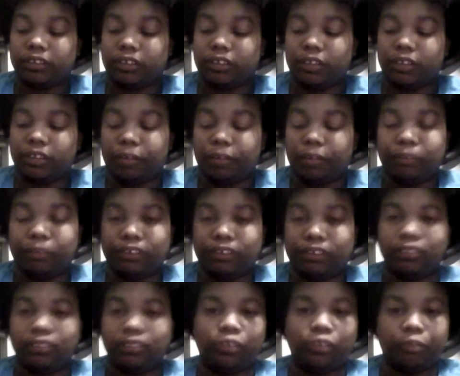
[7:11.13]
and uh, it puts
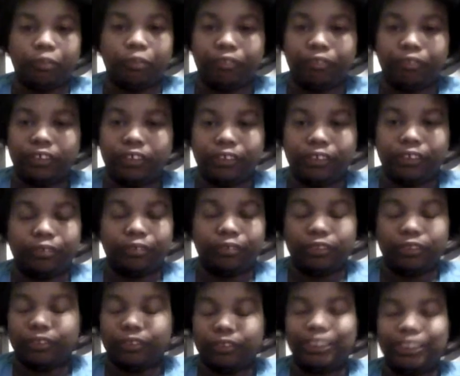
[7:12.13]
in, you know, before she,
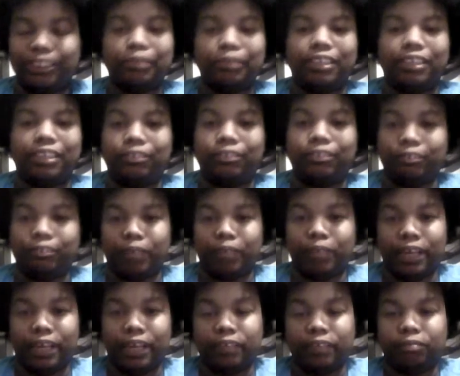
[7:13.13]
you know, seemed like she was
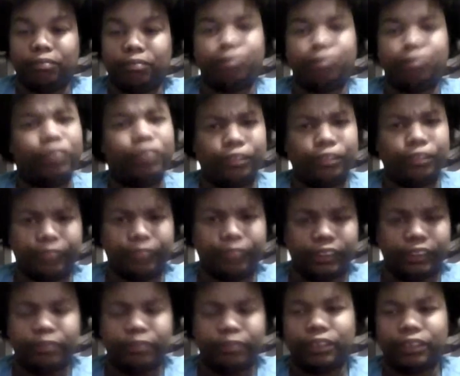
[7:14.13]
mad, for good
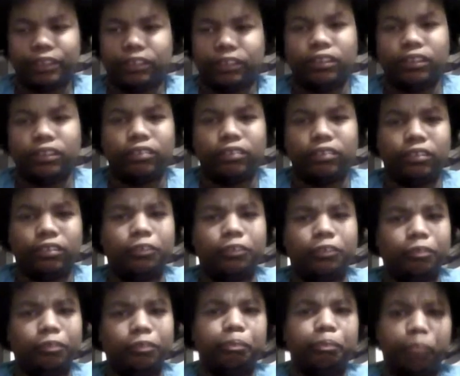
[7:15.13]
reason, because, you know, this
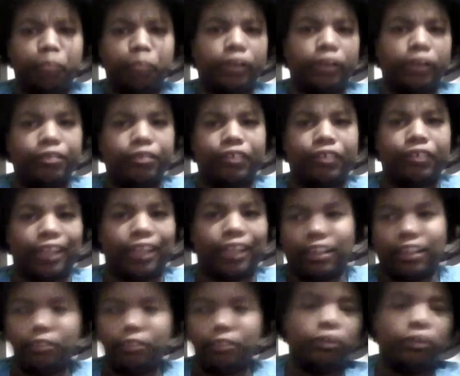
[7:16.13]
dude bugging the fuck
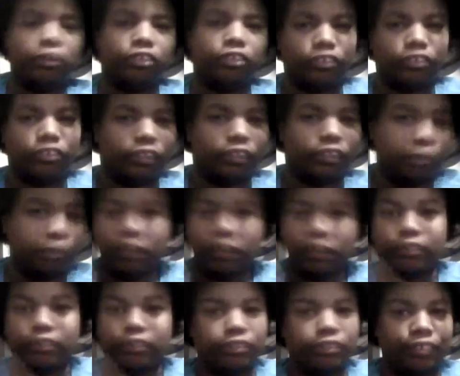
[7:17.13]
out in the middle of the street,
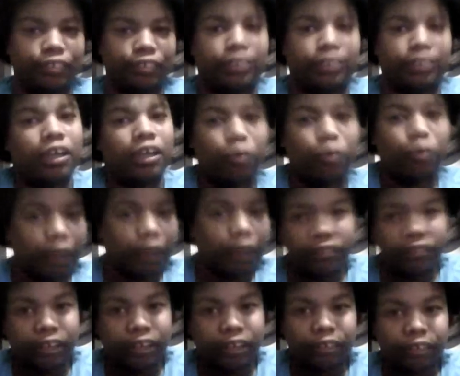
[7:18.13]
blood on his face,
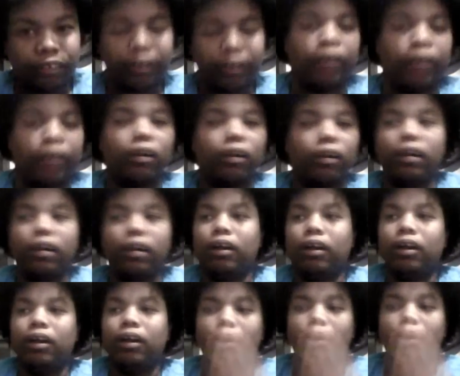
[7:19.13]
waving a gun around.
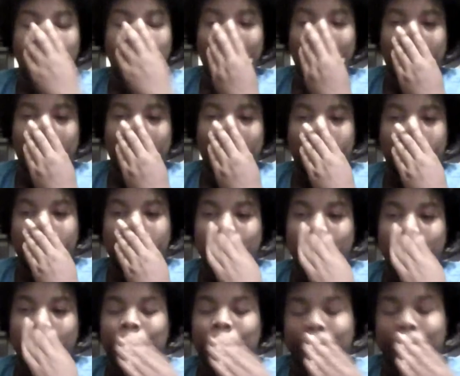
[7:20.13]
But now,
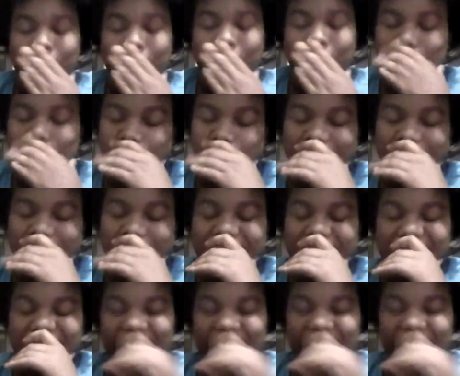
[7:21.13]
it puts it in
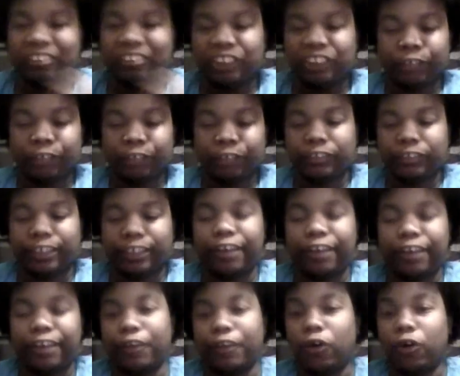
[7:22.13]
perspective that she was
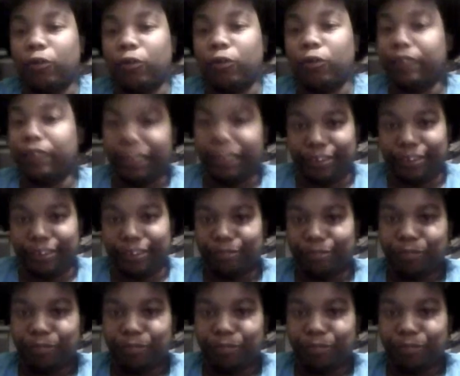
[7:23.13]
there the whole night.